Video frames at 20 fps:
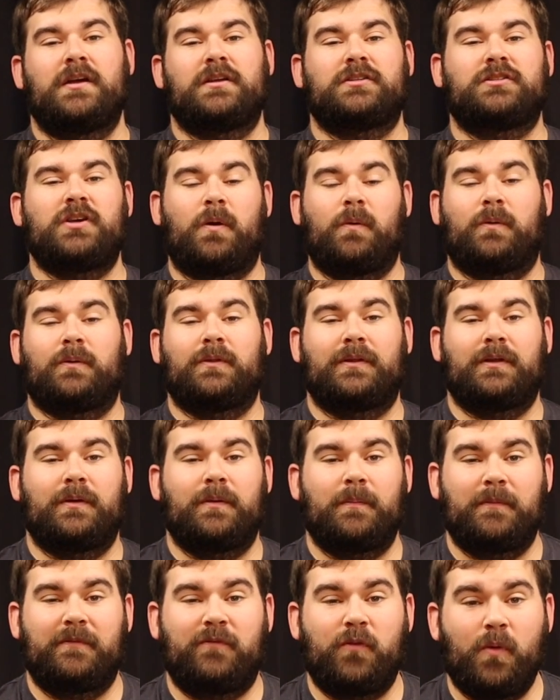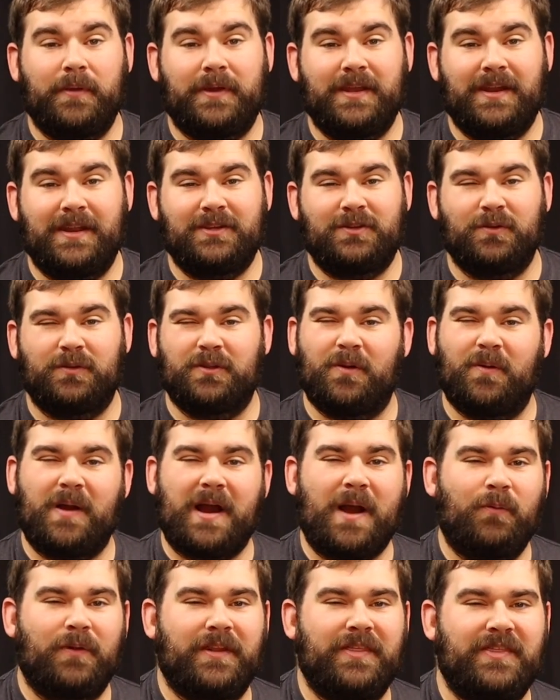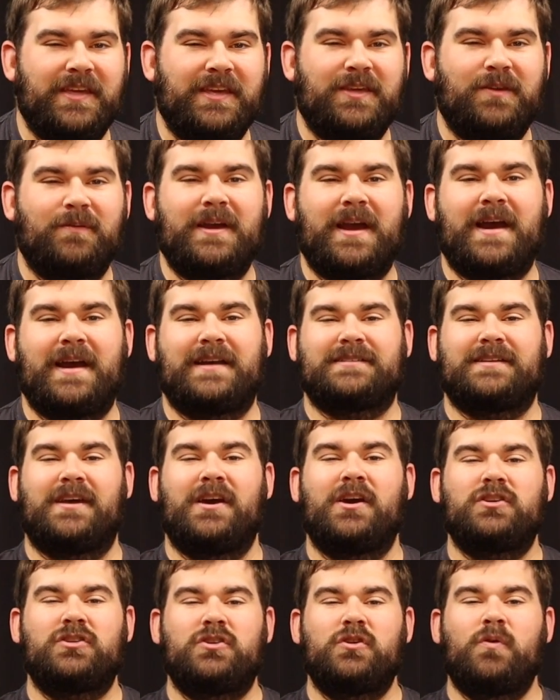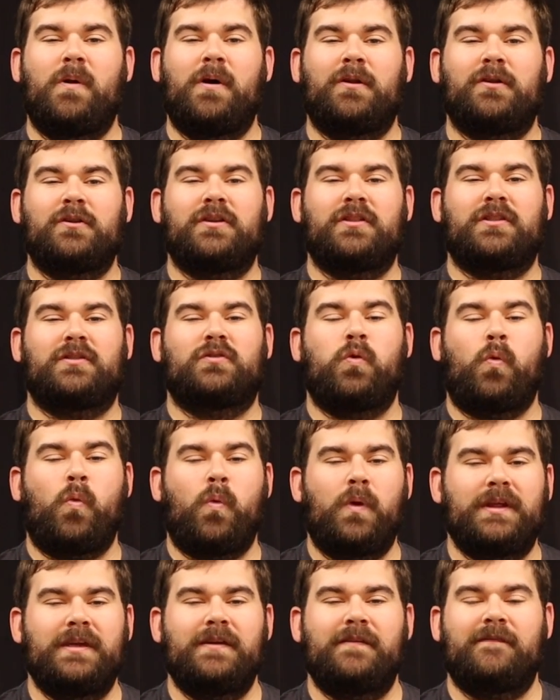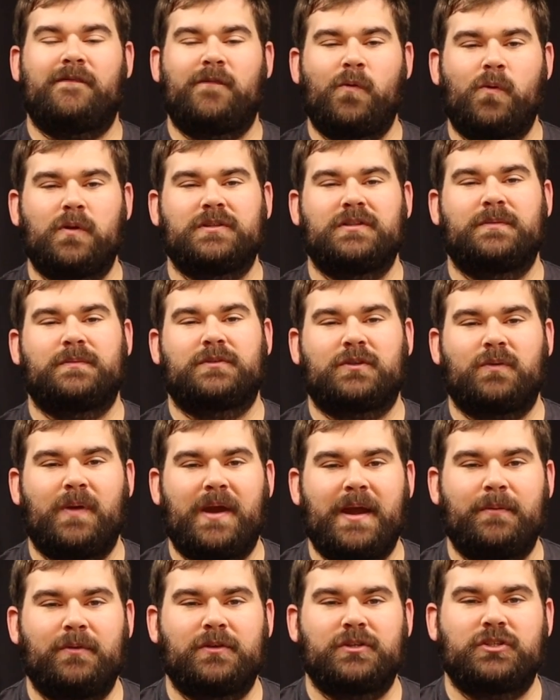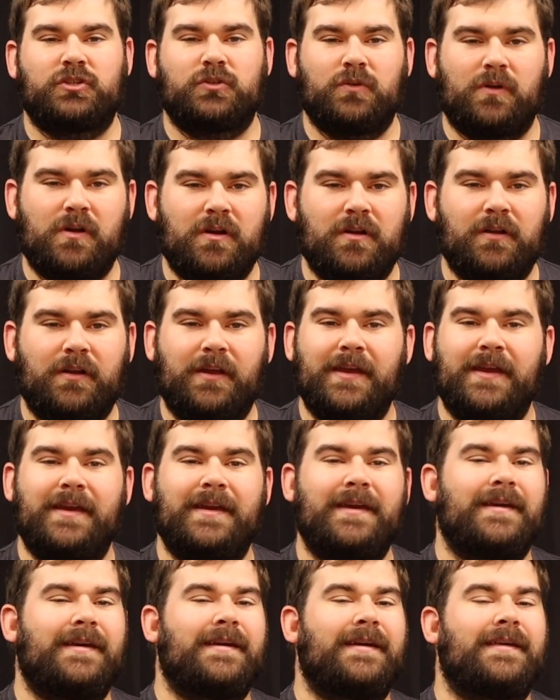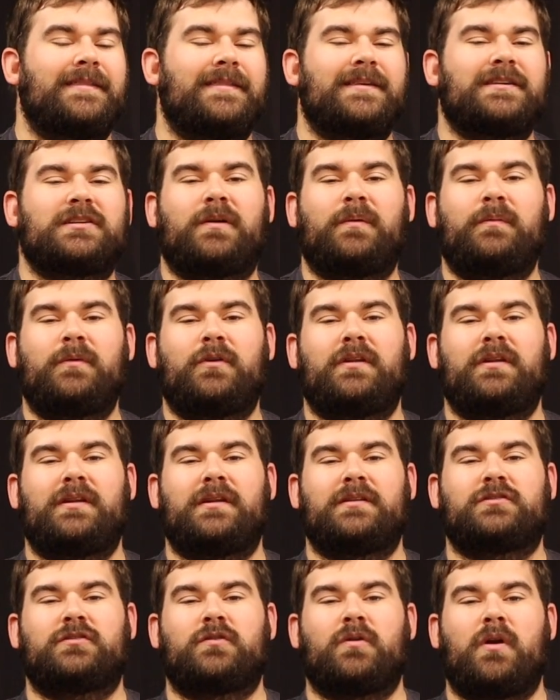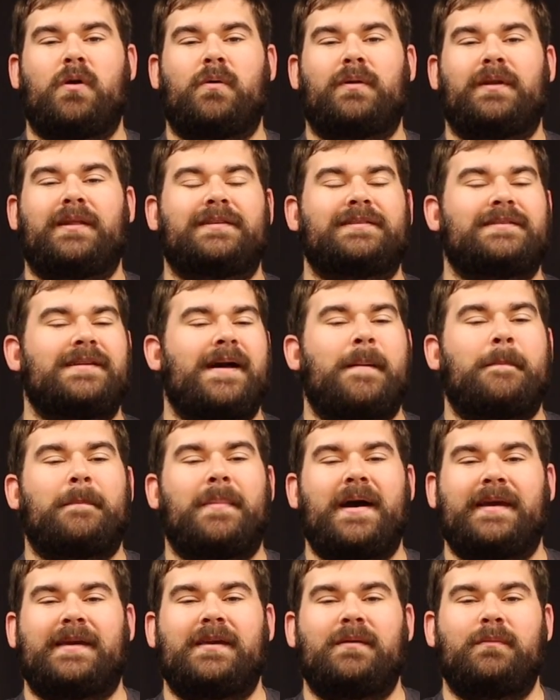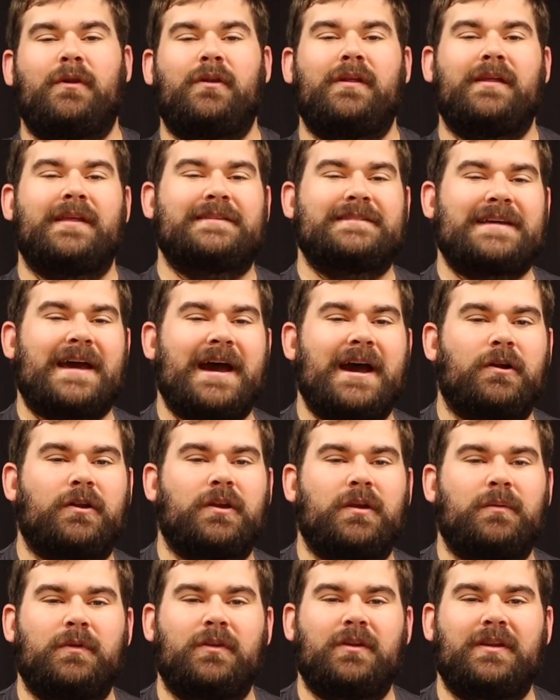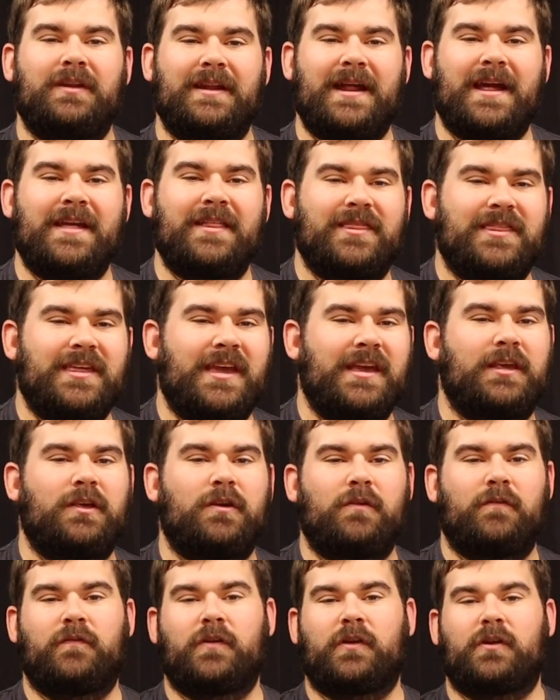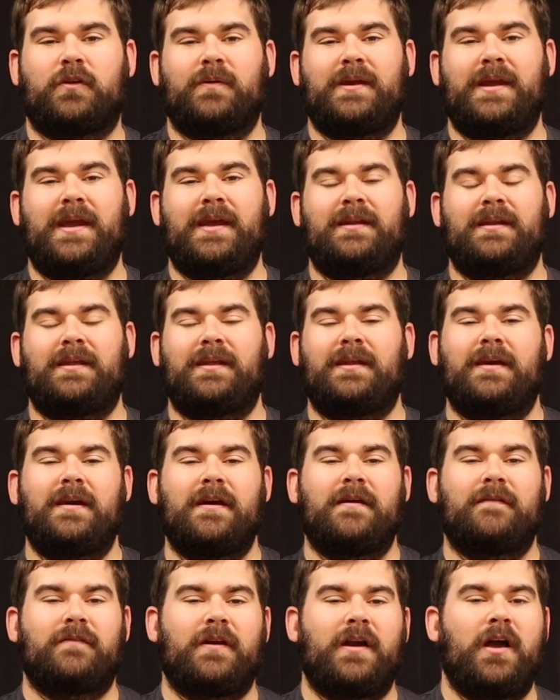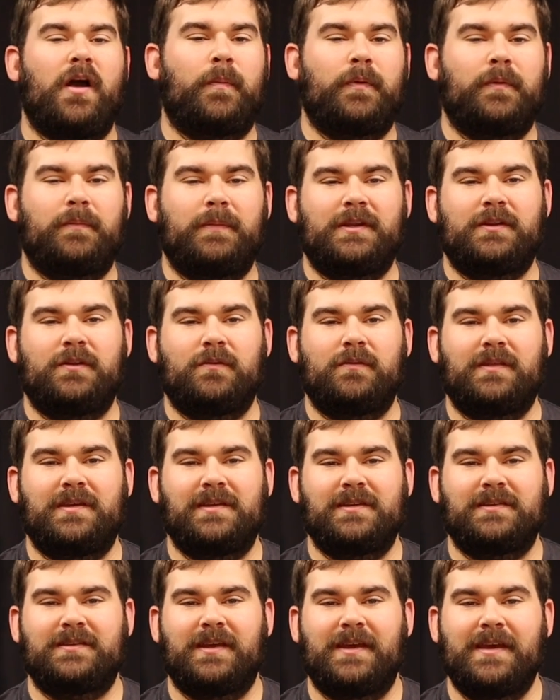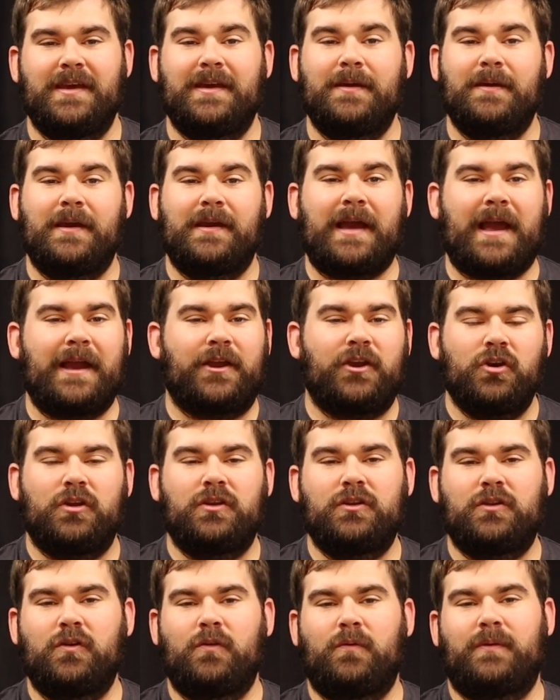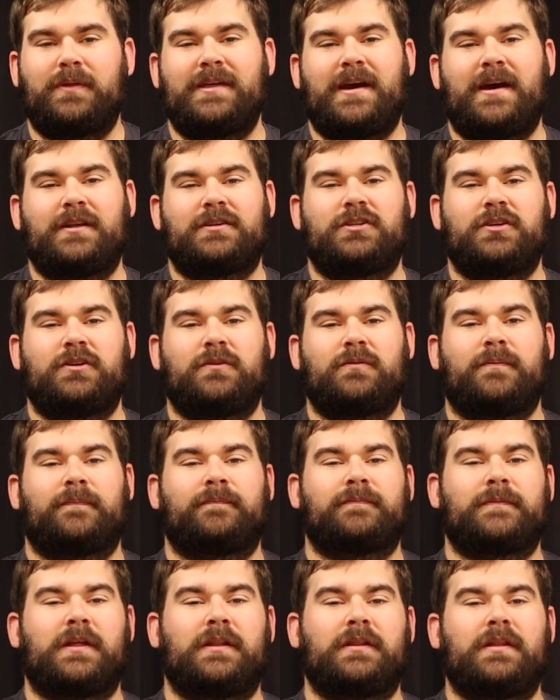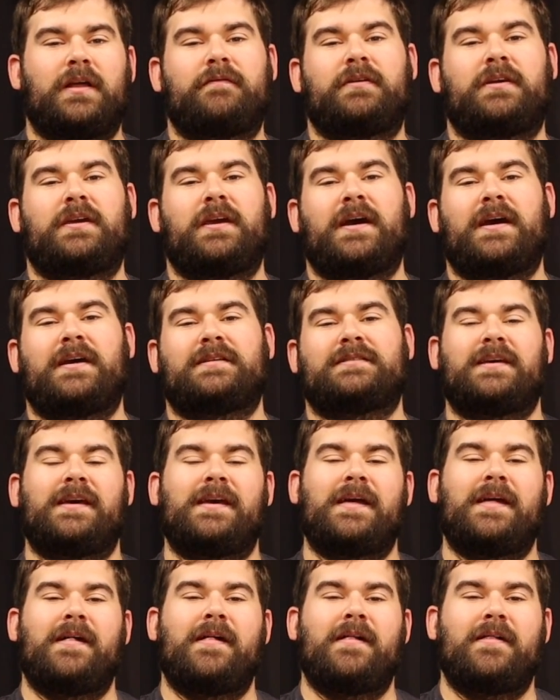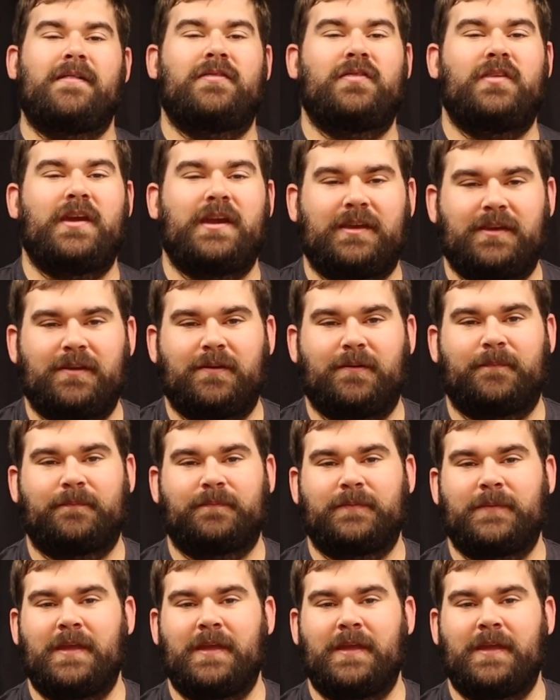So, before we get into it though, I wanna thank you guys. 224 subscribers strong. This community is growing. It's not my community, it's our community. And I thank you for creating it, for helping me do this. I couldn't do it without you. Love you guys. Thank you.